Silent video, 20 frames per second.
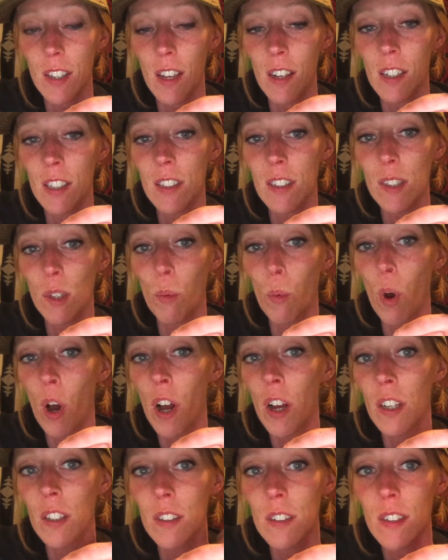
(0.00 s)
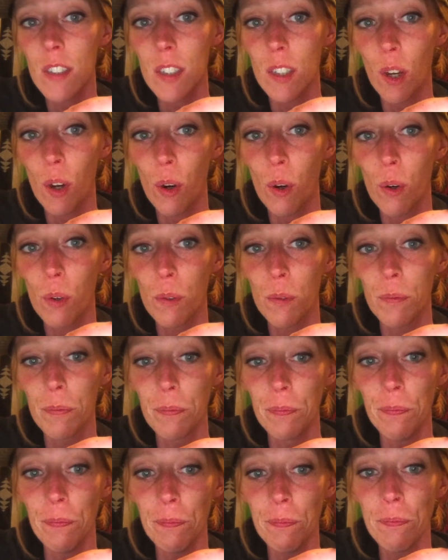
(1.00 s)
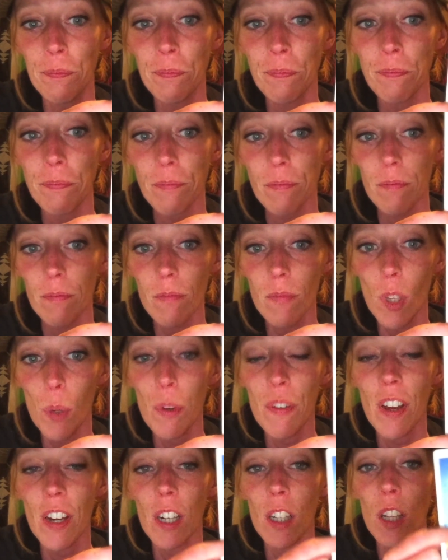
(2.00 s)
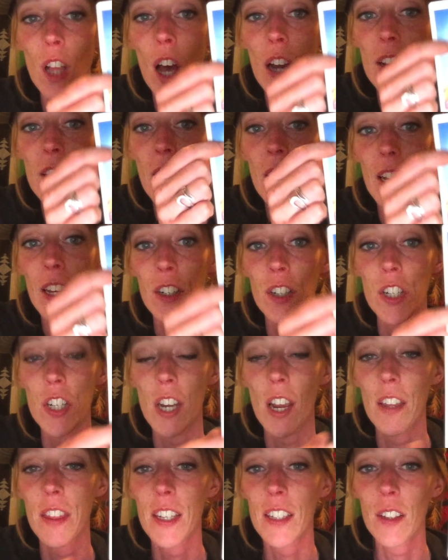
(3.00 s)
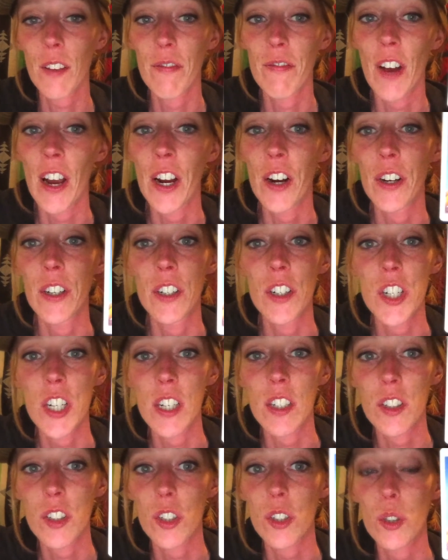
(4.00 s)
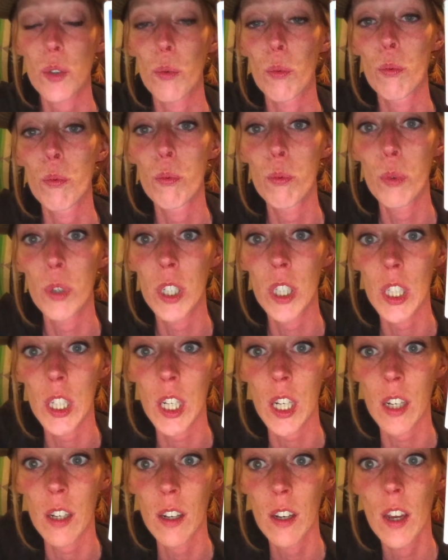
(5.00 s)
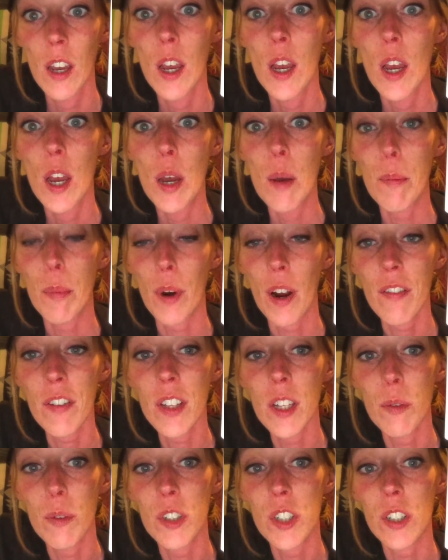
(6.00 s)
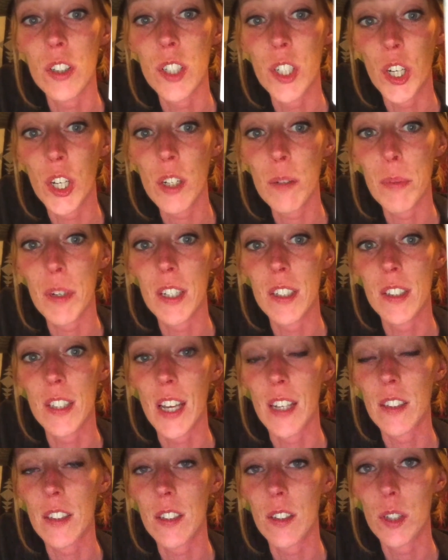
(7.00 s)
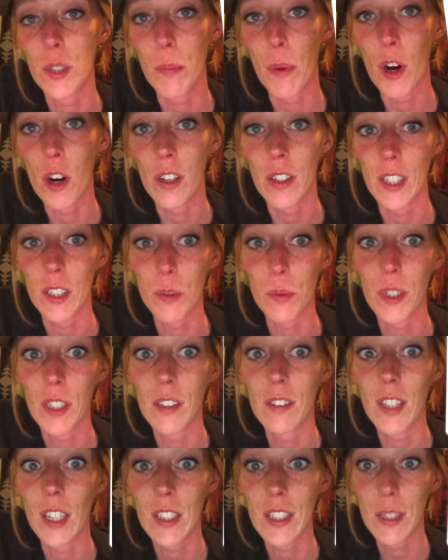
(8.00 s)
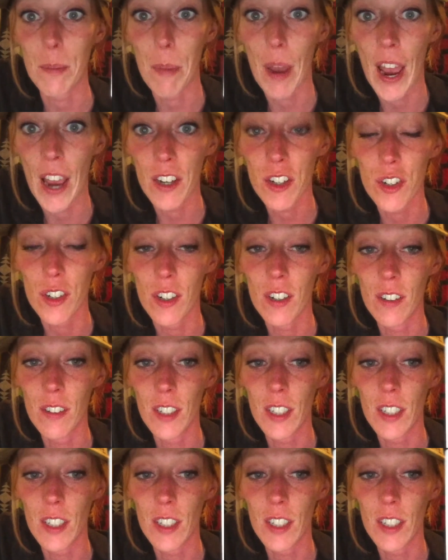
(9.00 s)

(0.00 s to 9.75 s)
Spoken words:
And it's the Wands, so... We've had a lot of that energy. I think the fire energy is just really prevalent, which is good, because that's the spark. That's the passion.